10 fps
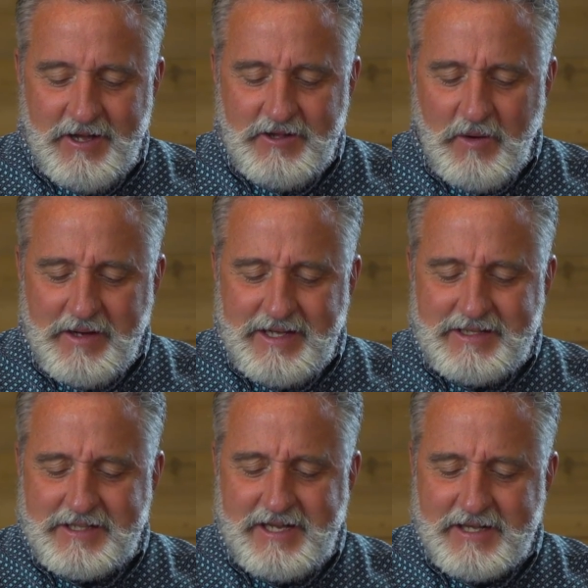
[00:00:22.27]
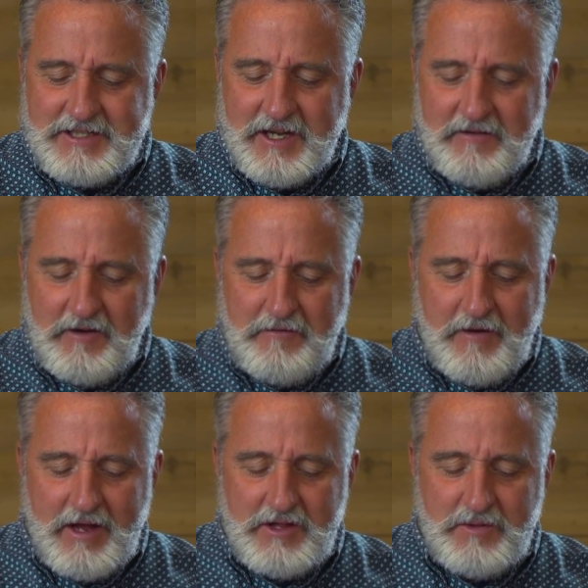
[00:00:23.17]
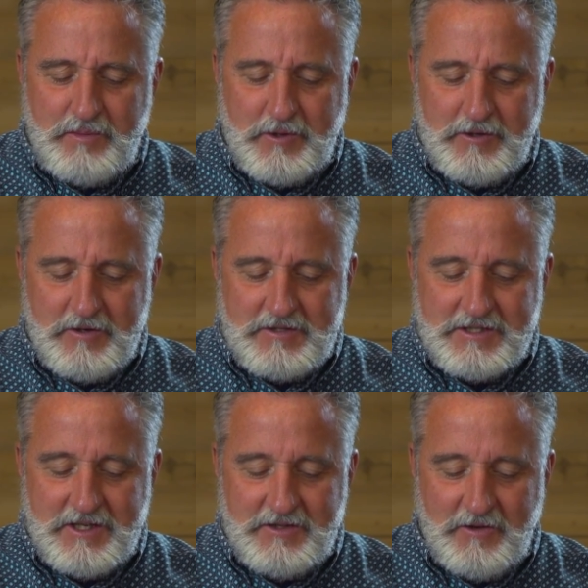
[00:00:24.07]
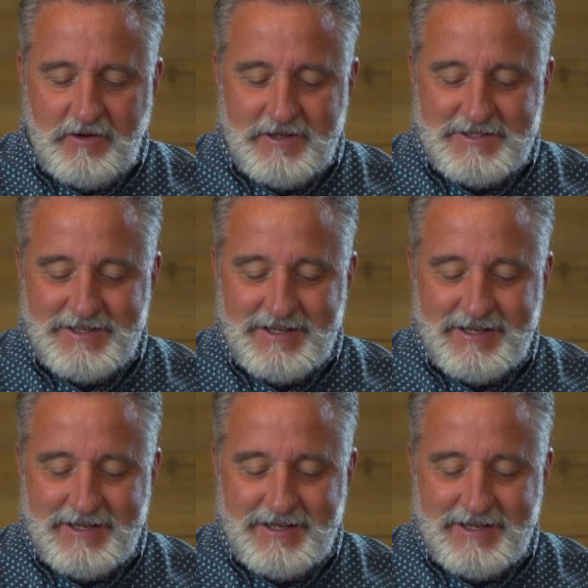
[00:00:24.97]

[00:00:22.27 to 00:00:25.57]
knowing that the testing of your faith produces endurance.